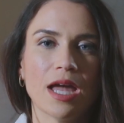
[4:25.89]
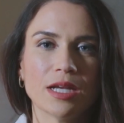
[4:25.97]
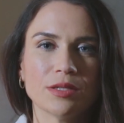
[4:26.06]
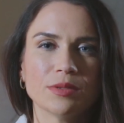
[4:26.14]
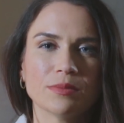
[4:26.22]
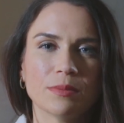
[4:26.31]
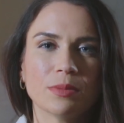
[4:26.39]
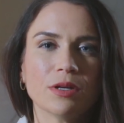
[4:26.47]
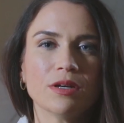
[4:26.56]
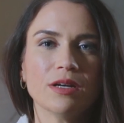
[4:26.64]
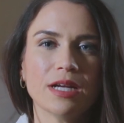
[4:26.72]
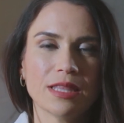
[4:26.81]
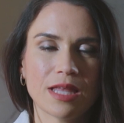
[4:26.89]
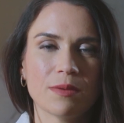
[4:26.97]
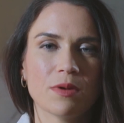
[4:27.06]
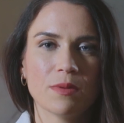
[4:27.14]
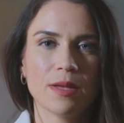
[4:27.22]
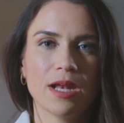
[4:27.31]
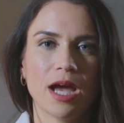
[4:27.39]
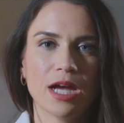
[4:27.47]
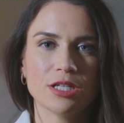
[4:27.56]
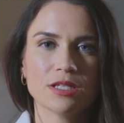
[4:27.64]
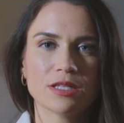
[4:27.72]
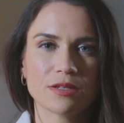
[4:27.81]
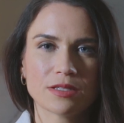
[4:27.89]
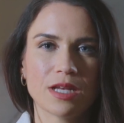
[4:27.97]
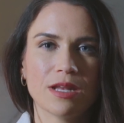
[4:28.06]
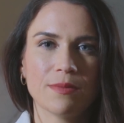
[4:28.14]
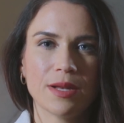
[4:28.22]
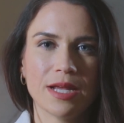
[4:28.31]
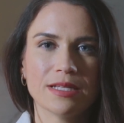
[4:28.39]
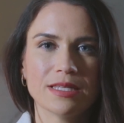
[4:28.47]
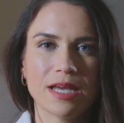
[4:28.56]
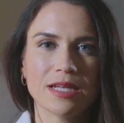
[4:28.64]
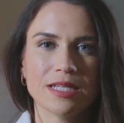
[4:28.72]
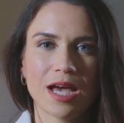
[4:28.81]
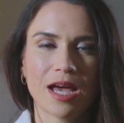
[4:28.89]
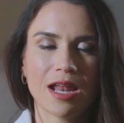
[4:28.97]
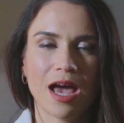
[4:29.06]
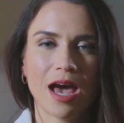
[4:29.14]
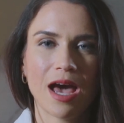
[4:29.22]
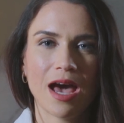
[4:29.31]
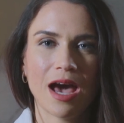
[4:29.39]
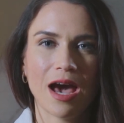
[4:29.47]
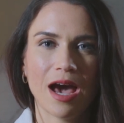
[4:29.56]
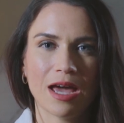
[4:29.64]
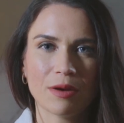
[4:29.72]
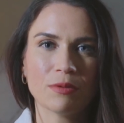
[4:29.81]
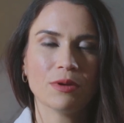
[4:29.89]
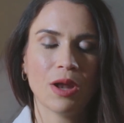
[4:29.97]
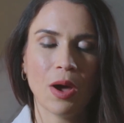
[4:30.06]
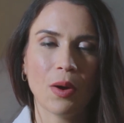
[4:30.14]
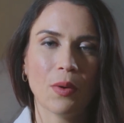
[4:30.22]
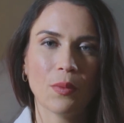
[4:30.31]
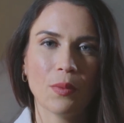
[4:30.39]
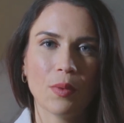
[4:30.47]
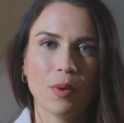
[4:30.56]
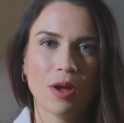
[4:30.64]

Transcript: And I remember in that moment, I just looked at him and I said, Dad, I don't know.